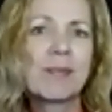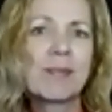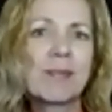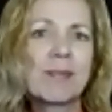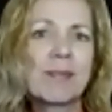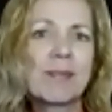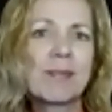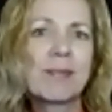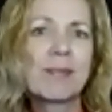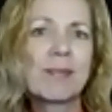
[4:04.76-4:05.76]

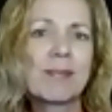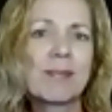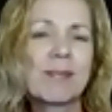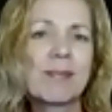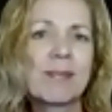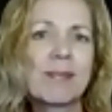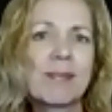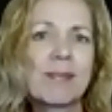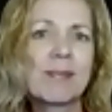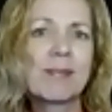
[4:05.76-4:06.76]

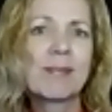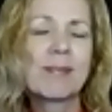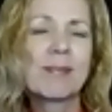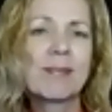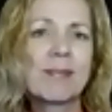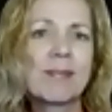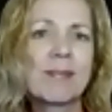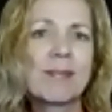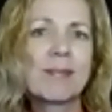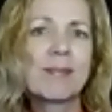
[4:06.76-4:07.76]

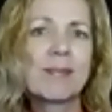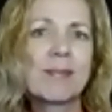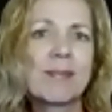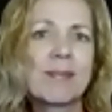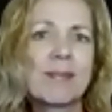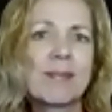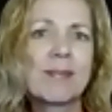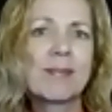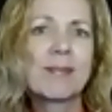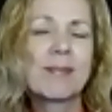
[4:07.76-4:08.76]

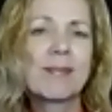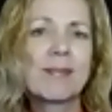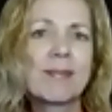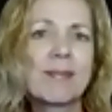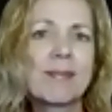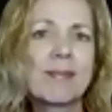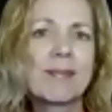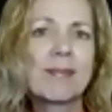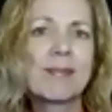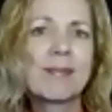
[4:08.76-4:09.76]

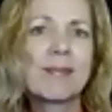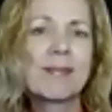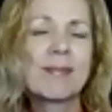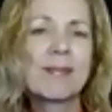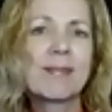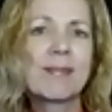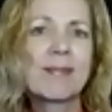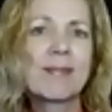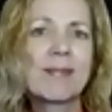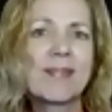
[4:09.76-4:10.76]
The person shown says nothing.